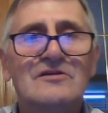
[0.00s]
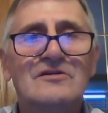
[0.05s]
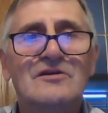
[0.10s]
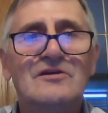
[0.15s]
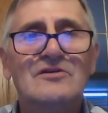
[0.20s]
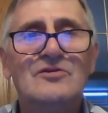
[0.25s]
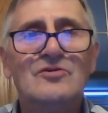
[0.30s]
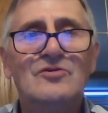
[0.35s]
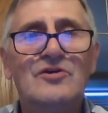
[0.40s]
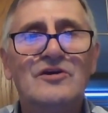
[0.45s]

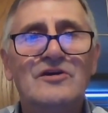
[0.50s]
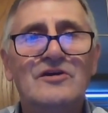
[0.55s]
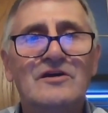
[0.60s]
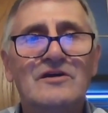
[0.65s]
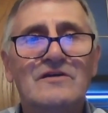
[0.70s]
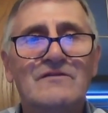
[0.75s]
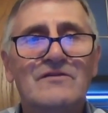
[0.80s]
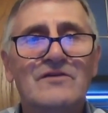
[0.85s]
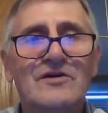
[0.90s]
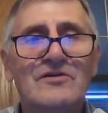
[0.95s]
to doing
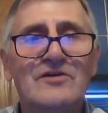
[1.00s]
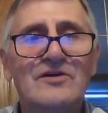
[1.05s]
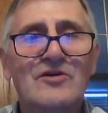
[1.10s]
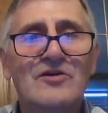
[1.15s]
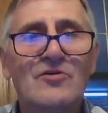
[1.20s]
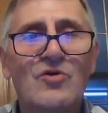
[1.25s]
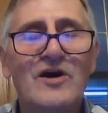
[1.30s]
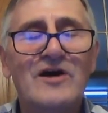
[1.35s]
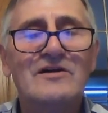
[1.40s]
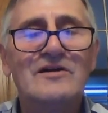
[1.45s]
it very
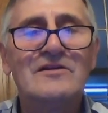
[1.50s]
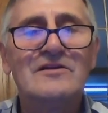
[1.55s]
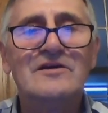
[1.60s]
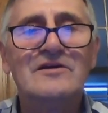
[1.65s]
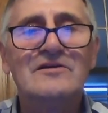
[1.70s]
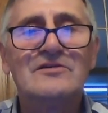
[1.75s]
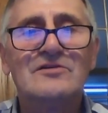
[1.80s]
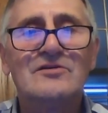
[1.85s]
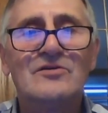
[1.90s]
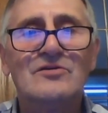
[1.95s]

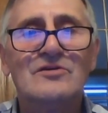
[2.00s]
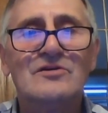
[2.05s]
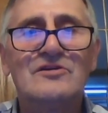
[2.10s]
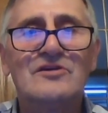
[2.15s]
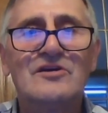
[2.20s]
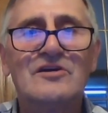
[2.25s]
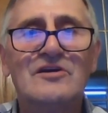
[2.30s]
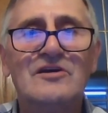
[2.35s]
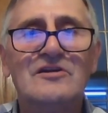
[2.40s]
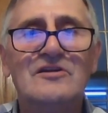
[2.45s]
quietly so that
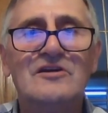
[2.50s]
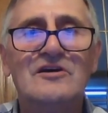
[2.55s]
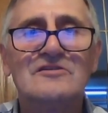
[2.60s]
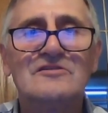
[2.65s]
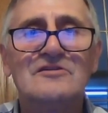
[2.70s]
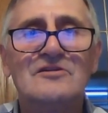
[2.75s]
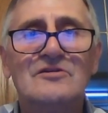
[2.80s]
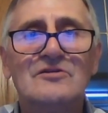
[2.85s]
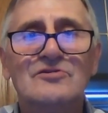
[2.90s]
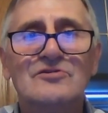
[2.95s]
the kid
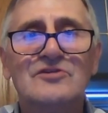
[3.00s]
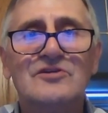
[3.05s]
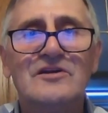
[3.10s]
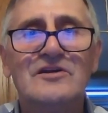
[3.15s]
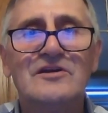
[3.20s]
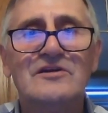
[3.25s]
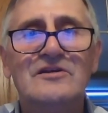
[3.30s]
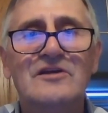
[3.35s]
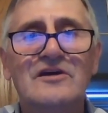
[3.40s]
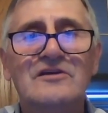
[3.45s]
doesn't lose
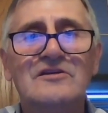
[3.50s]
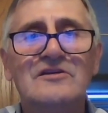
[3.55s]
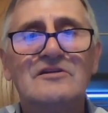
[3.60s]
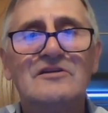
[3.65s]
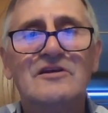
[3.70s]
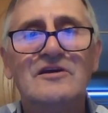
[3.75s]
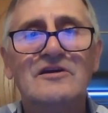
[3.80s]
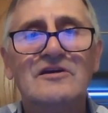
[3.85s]
any dignity,